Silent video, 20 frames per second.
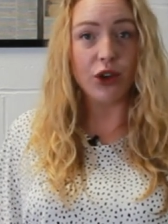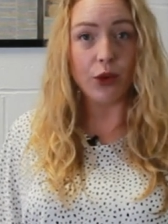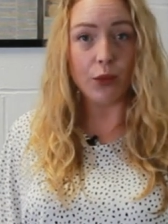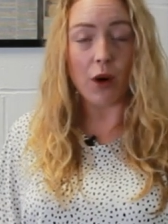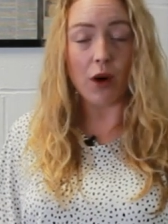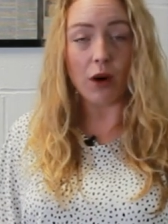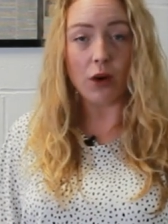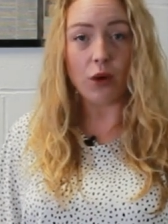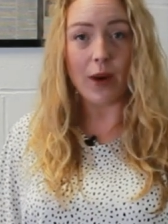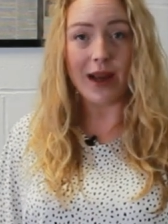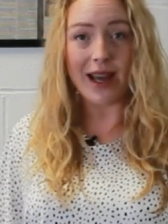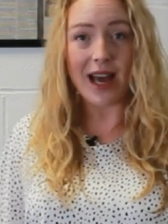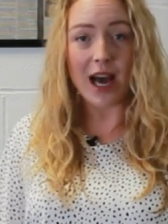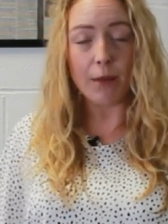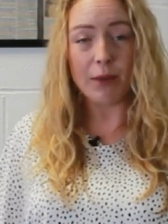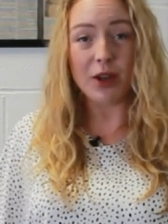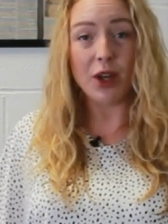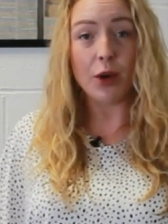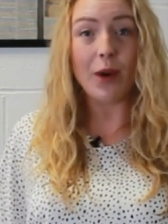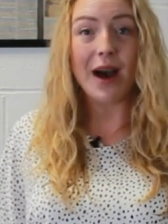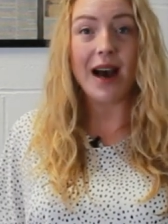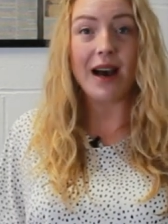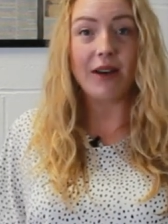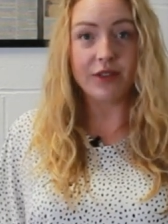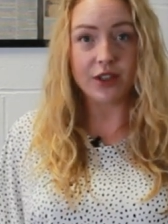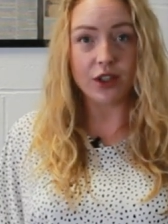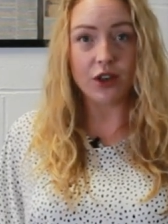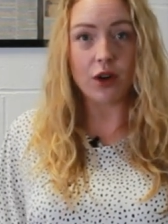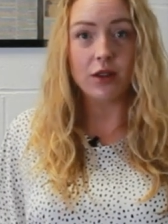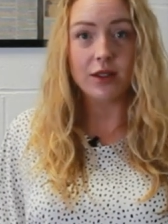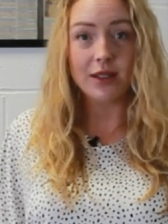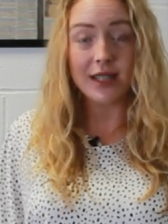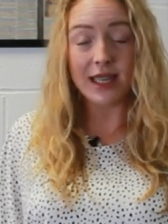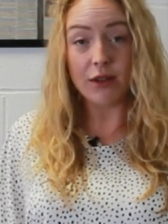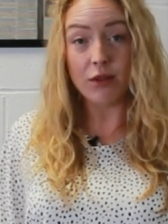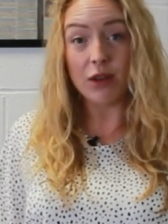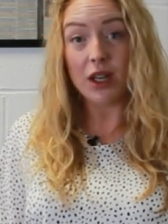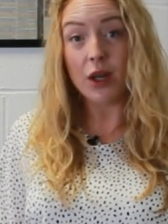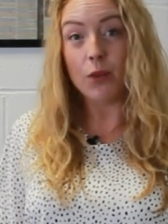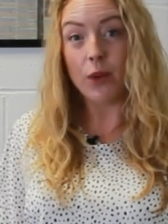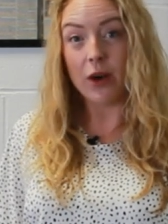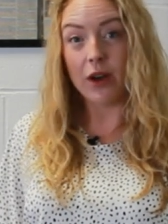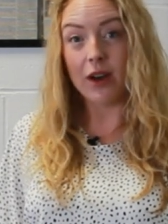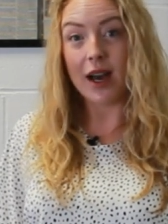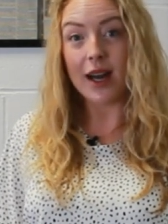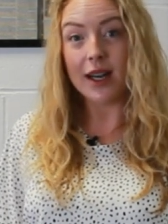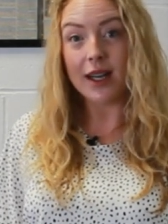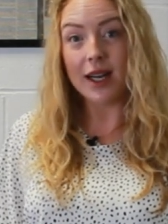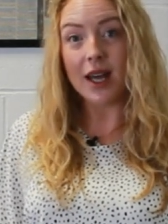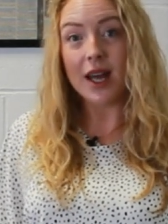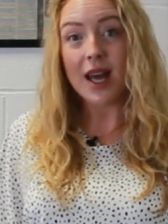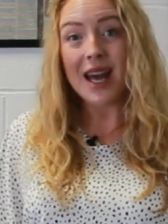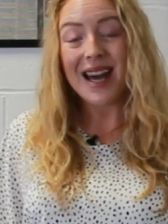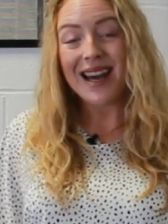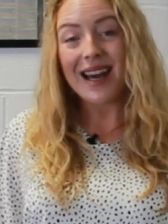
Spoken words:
You are quite happy. You have to continually work at it.